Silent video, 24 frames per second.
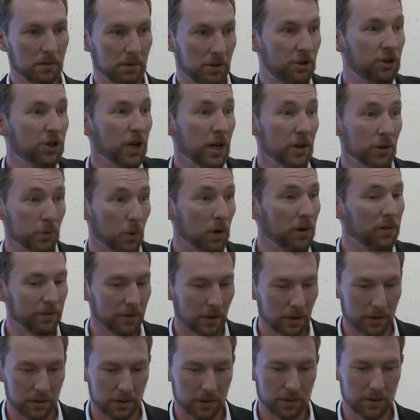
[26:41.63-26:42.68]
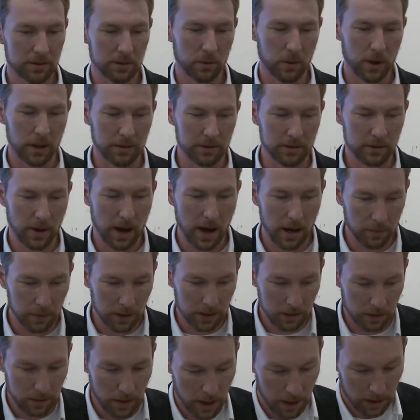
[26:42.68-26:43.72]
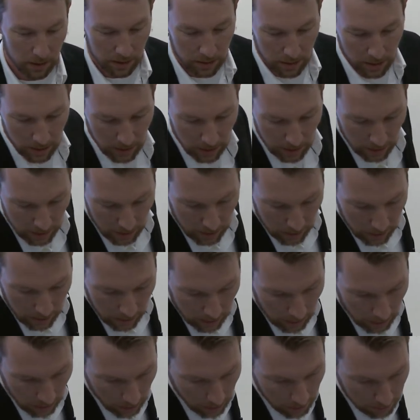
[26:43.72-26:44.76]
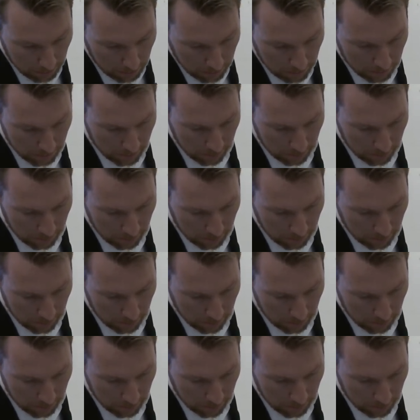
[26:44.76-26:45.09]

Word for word: change workflows with. So how do we do that? Um,